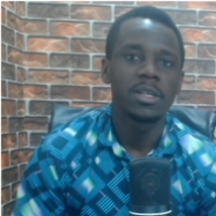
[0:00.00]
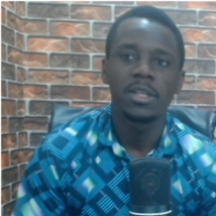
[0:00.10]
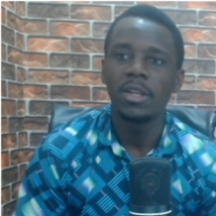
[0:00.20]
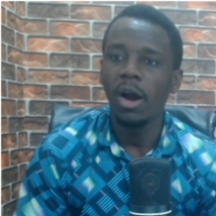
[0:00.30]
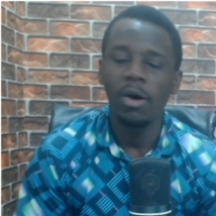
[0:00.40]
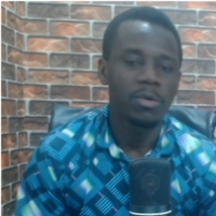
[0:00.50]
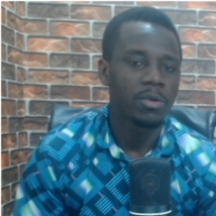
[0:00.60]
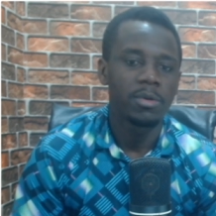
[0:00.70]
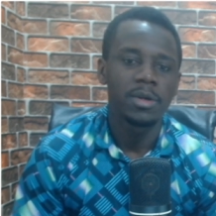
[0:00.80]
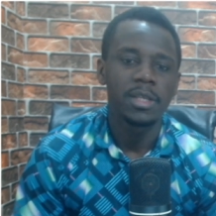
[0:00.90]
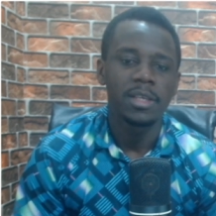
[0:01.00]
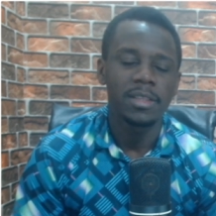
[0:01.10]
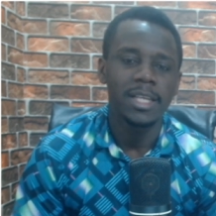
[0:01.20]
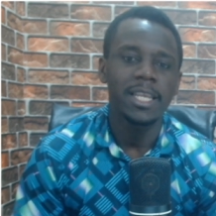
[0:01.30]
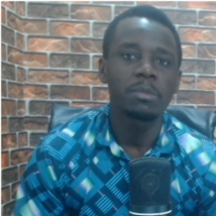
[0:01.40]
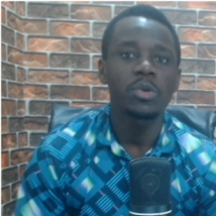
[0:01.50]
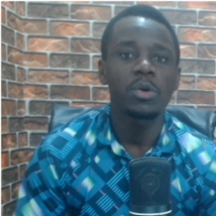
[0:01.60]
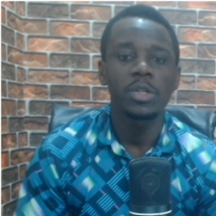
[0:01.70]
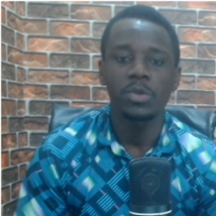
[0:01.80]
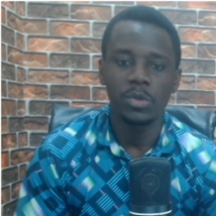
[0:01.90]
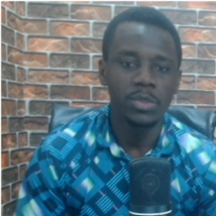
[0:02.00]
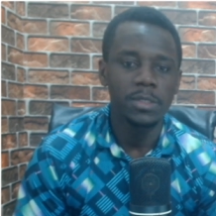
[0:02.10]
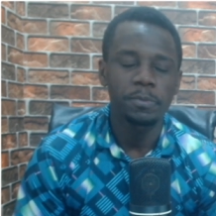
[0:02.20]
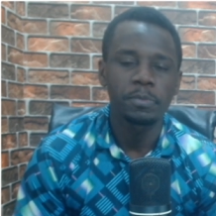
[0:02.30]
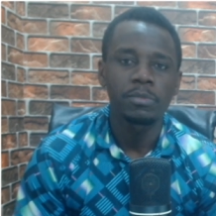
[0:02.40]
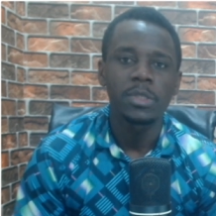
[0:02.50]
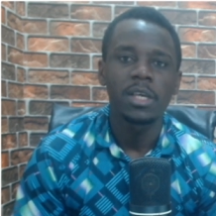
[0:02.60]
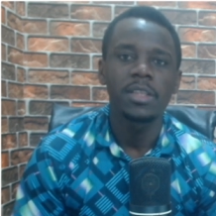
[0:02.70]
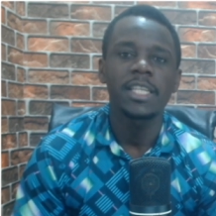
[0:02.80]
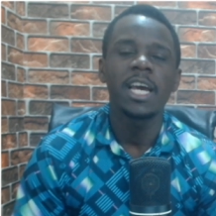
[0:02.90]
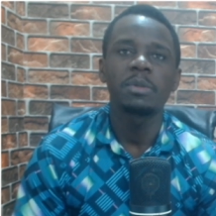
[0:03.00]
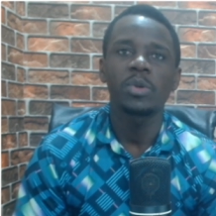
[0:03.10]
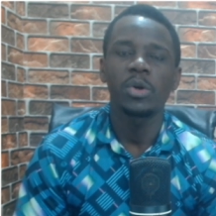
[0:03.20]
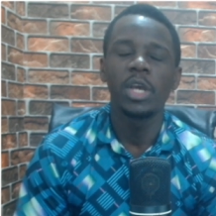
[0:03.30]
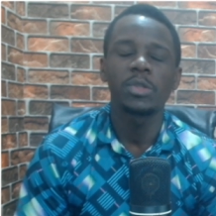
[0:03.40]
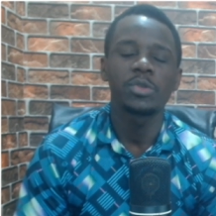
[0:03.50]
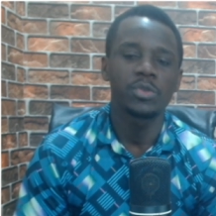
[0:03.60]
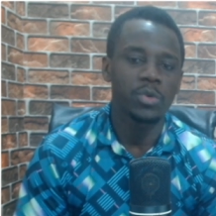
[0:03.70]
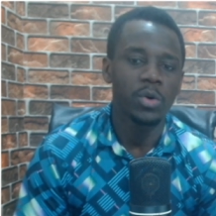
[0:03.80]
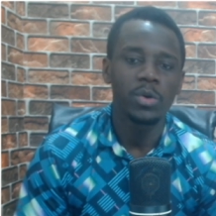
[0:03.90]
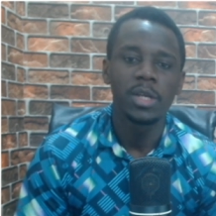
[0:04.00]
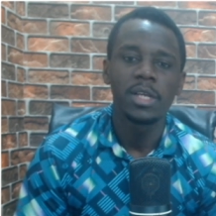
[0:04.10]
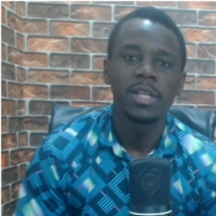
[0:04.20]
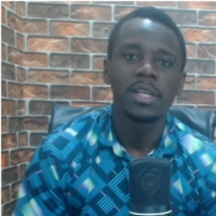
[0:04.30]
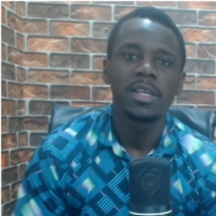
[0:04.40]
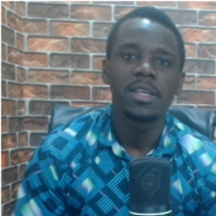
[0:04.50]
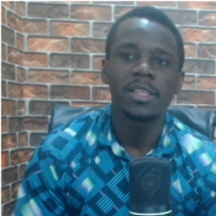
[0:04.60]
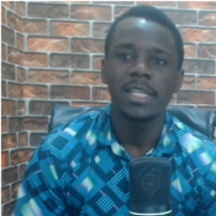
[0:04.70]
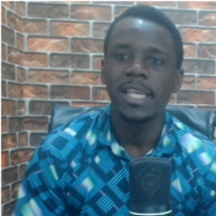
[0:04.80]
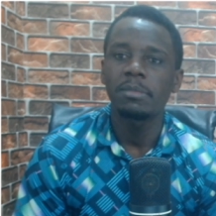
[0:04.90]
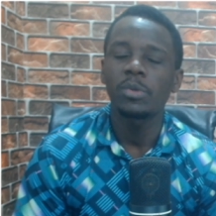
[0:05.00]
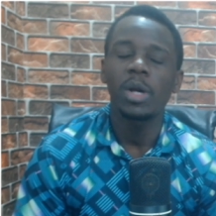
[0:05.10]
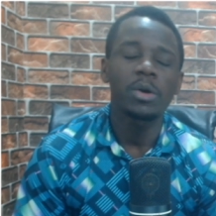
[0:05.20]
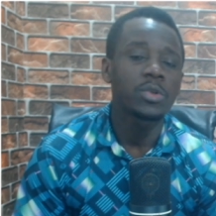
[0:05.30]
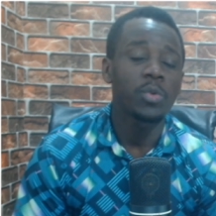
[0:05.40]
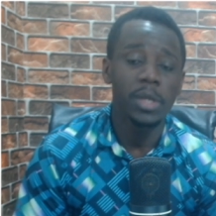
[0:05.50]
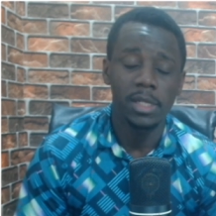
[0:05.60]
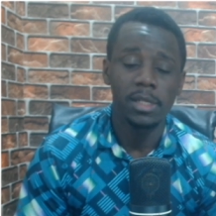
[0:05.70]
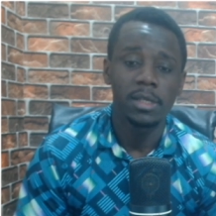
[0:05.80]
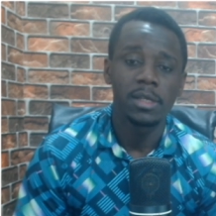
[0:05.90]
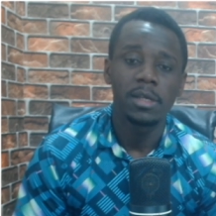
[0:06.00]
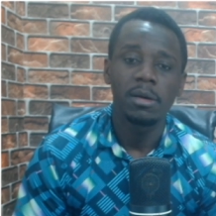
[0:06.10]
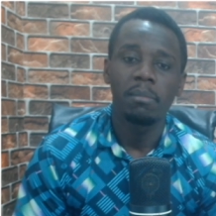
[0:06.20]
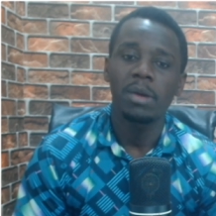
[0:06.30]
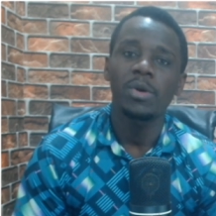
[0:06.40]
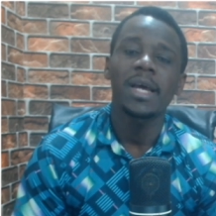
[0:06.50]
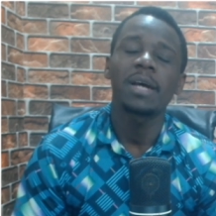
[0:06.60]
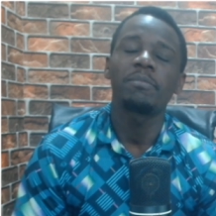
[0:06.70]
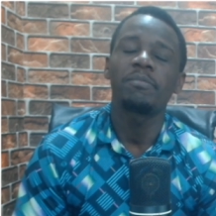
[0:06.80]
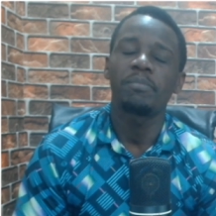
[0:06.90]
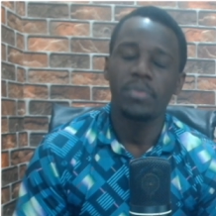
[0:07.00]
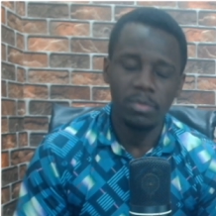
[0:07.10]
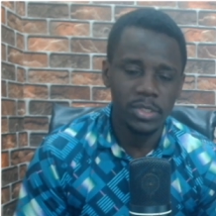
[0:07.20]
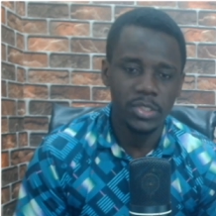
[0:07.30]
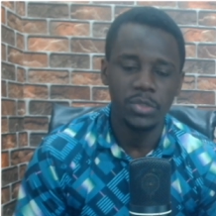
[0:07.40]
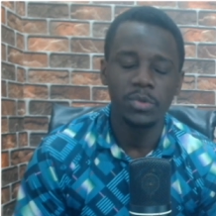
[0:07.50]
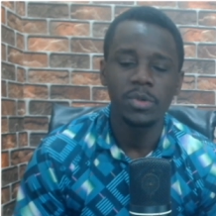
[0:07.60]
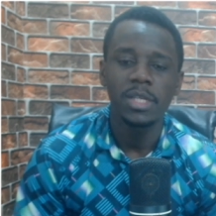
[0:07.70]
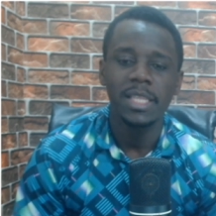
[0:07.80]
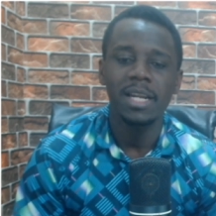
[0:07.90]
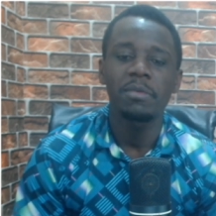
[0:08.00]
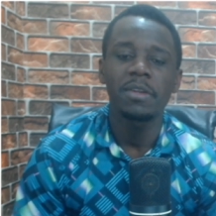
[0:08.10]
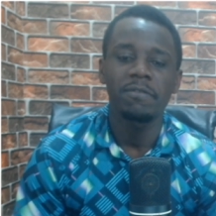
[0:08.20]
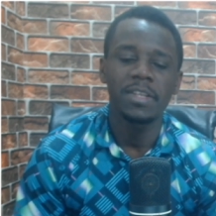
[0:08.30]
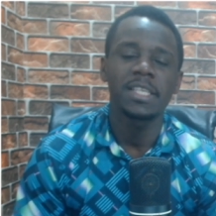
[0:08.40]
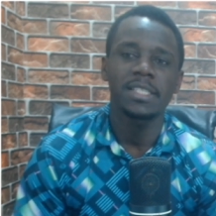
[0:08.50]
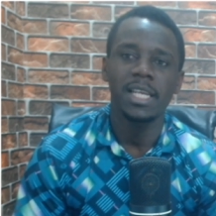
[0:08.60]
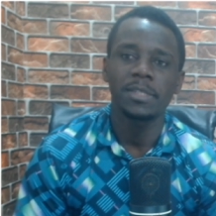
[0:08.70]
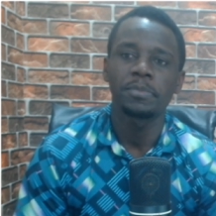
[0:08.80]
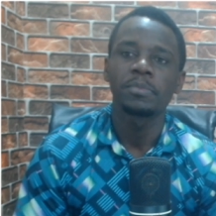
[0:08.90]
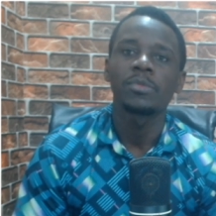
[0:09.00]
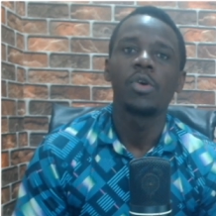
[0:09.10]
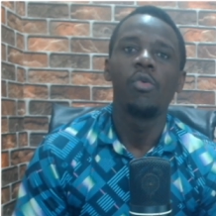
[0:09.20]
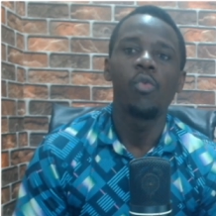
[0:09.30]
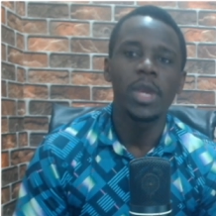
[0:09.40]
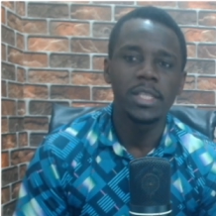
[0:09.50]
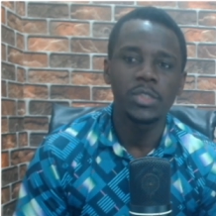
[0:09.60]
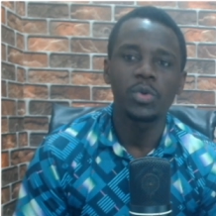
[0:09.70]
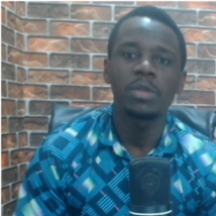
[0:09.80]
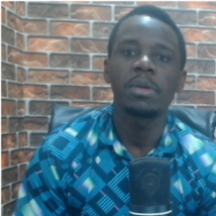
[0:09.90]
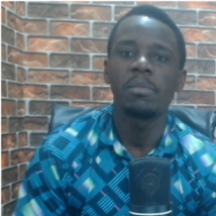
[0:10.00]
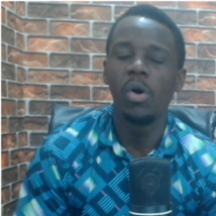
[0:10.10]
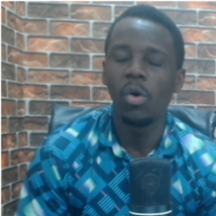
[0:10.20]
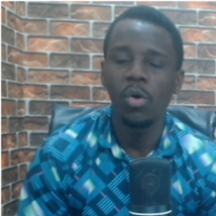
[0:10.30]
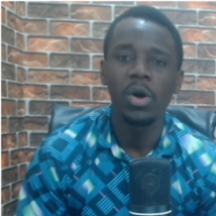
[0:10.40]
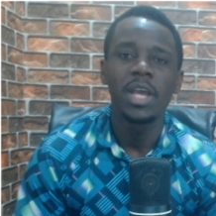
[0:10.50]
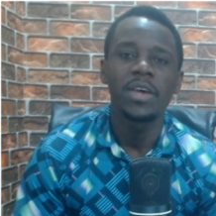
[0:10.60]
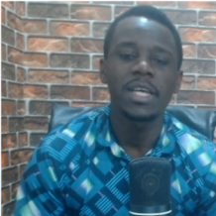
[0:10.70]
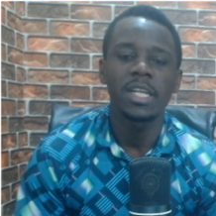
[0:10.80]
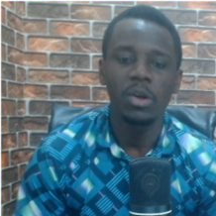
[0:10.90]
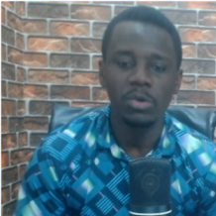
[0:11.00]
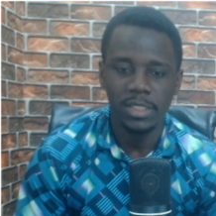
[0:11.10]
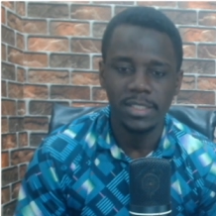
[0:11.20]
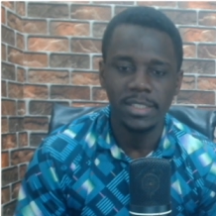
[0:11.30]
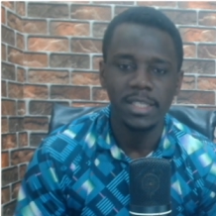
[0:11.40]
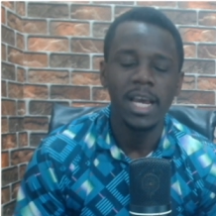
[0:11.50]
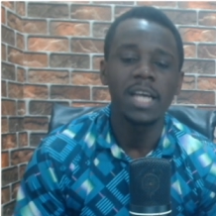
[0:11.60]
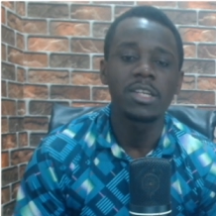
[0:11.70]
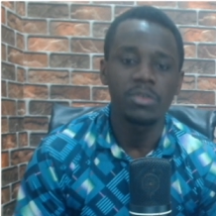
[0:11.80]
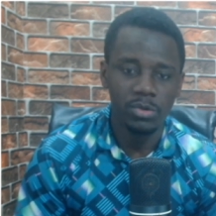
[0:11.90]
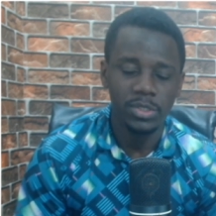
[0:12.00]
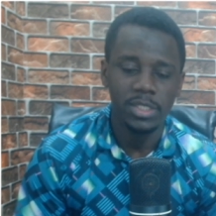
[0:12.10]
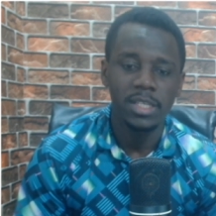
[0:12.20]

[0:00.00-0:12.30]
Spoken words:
No, there are times you are going to lose, there are times you are going to draw, there are times we are going to win. But what I can promise you that I really feel is that wins will be more than losses and draws.